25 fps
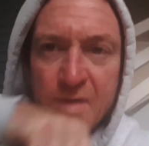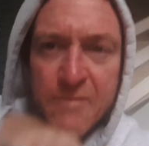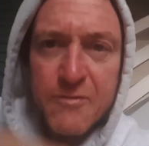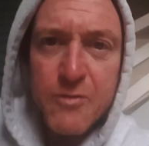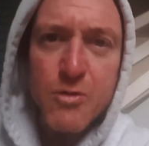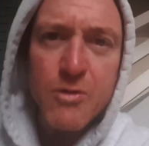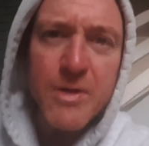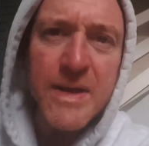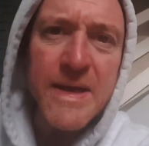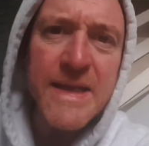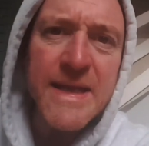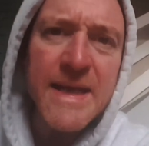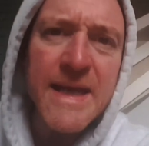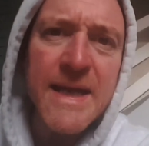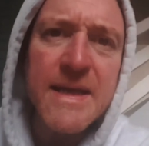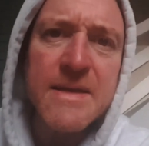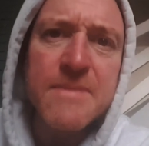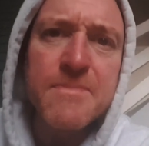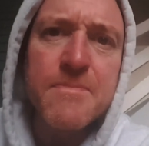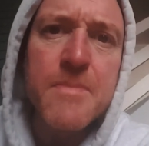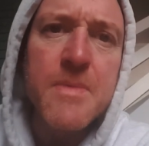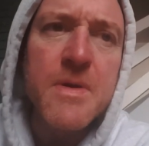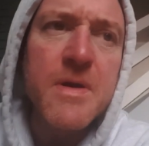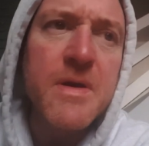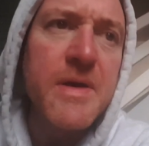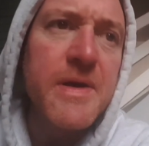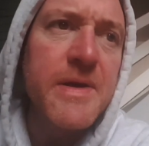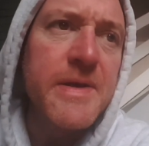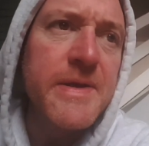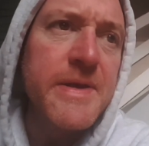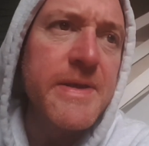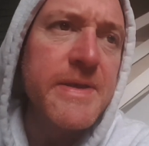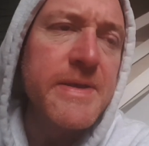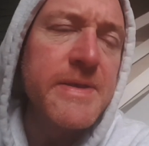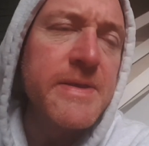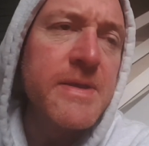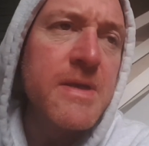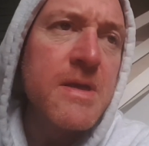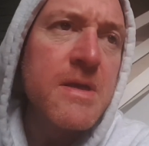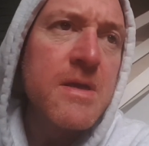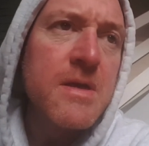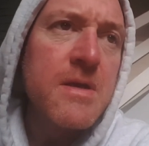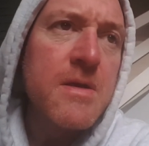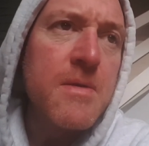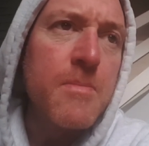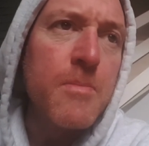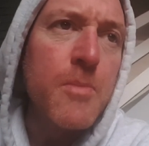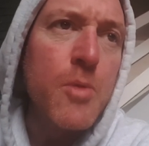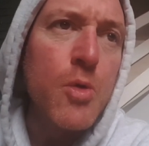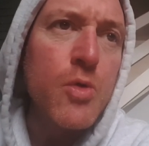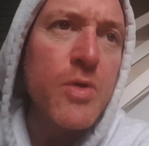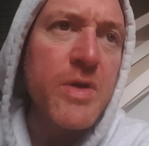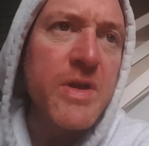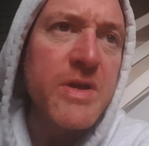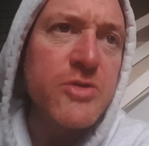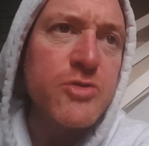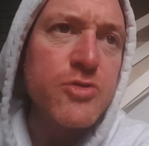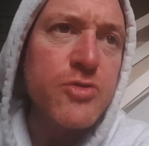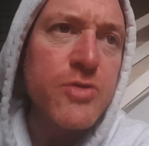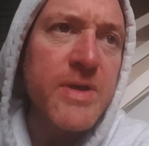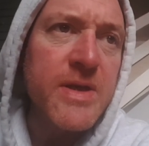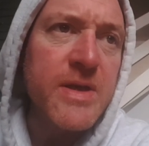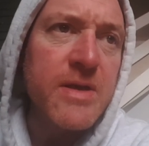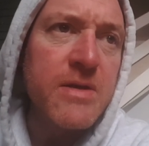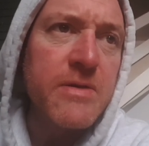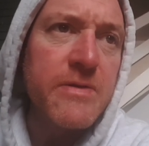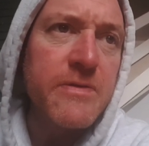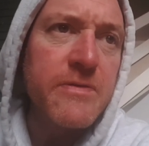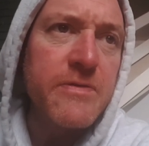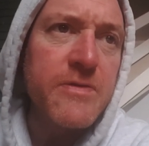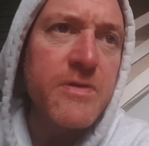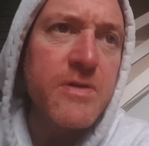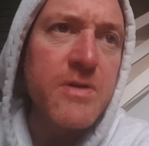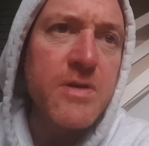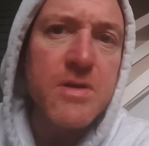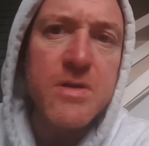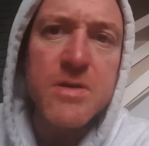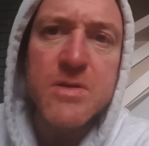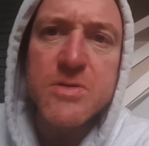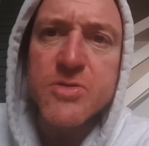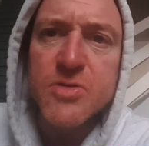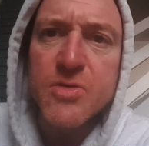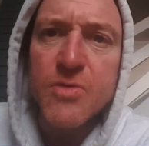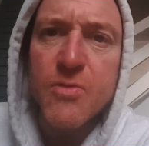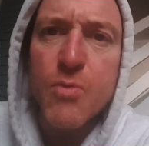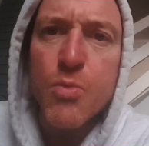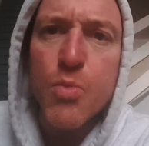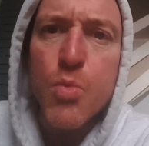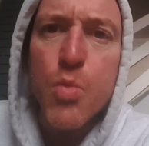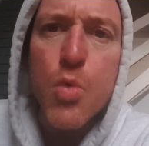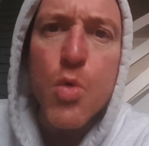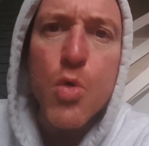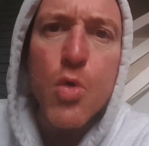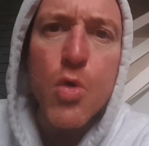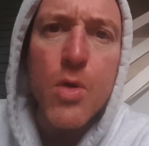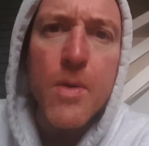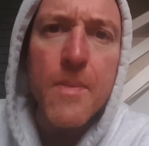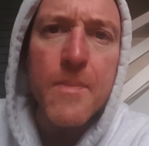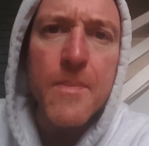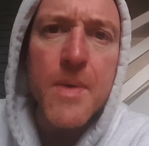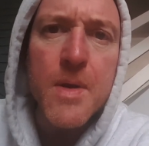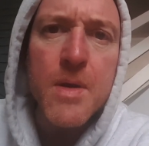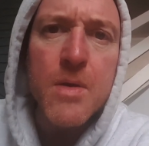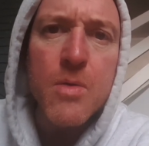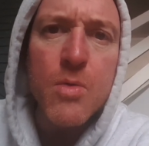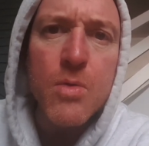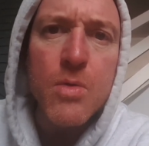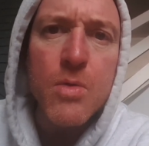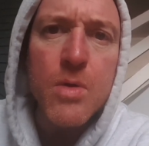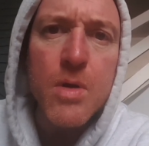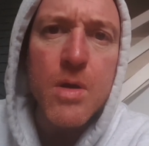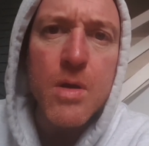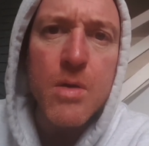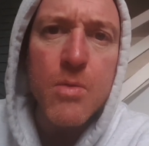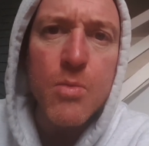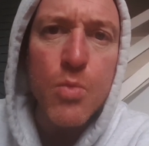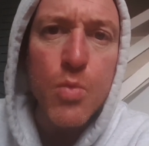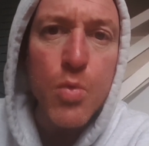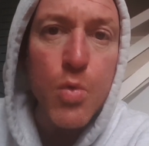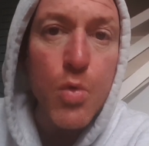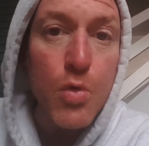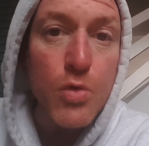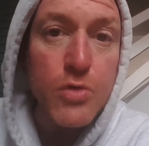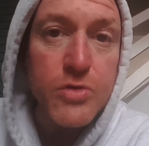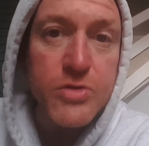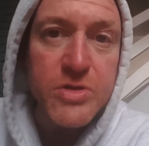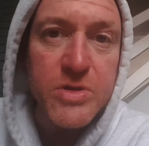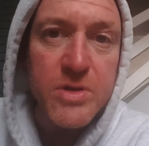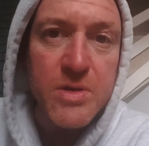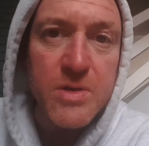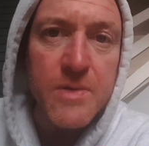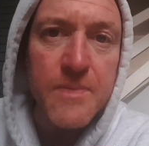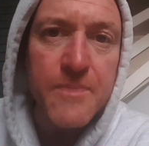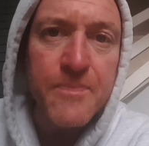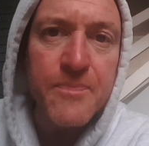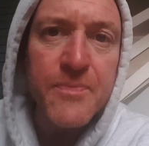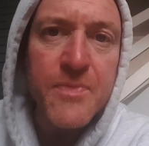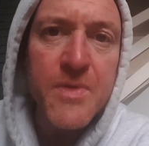I've already had my morning drink of sort of warm water